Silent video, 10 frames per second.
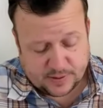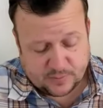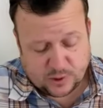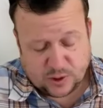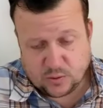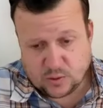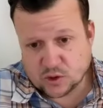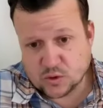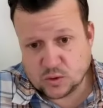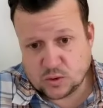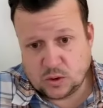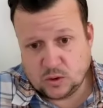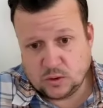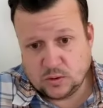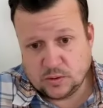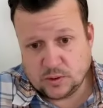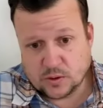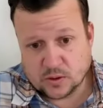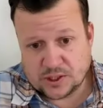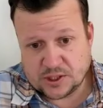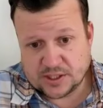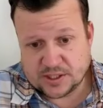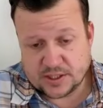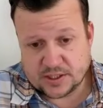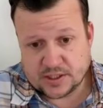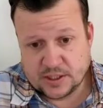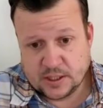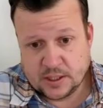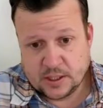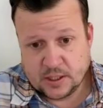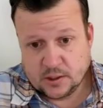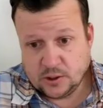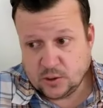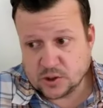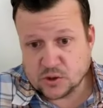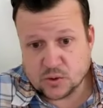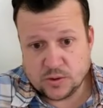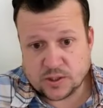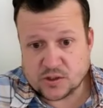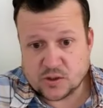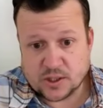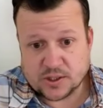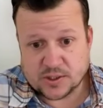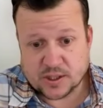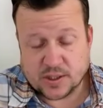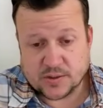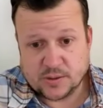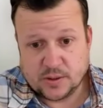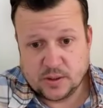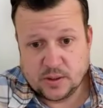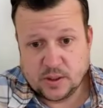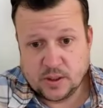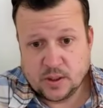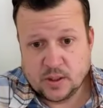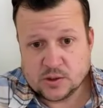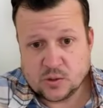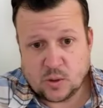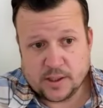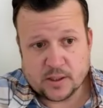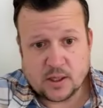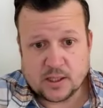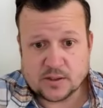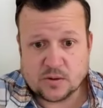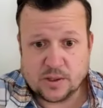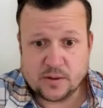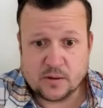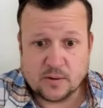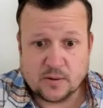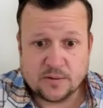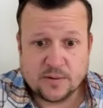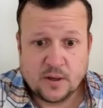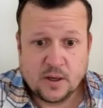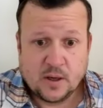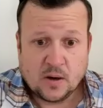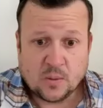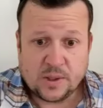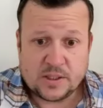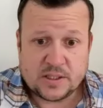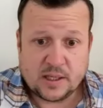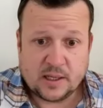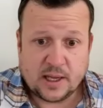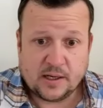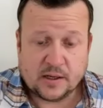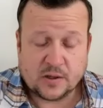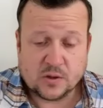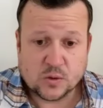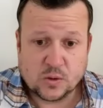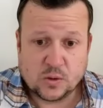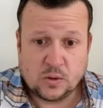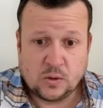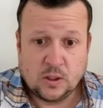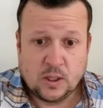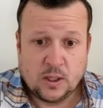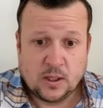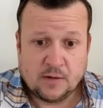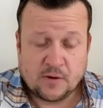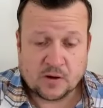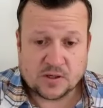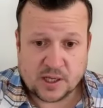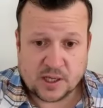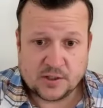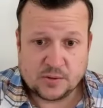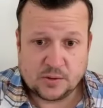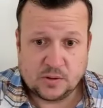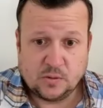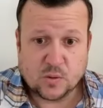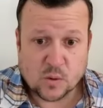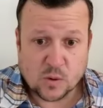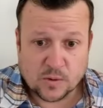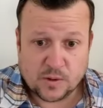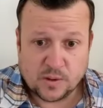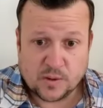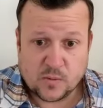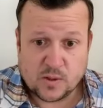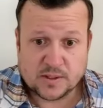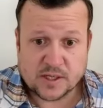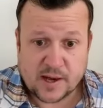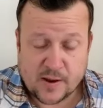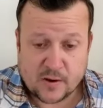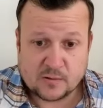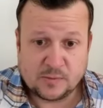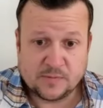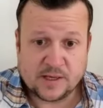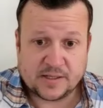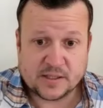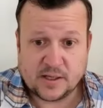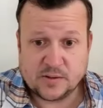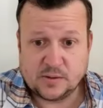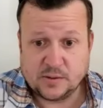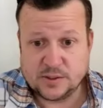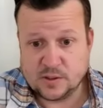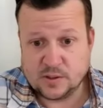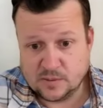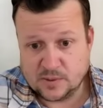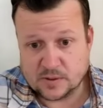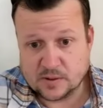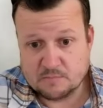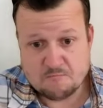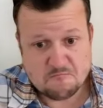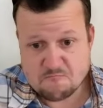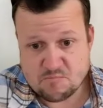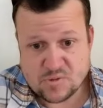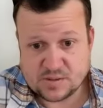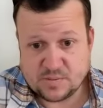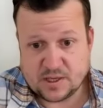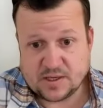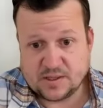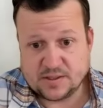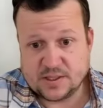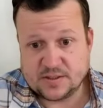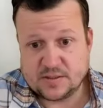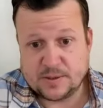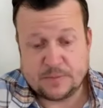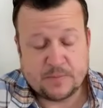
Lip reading: when you control your logistics, you control the construction schedule. So why on God's green earth are we delegating control of our schedule when we're the only ones accountable for that schedule to the homeowner? Doesn't make any sense to me.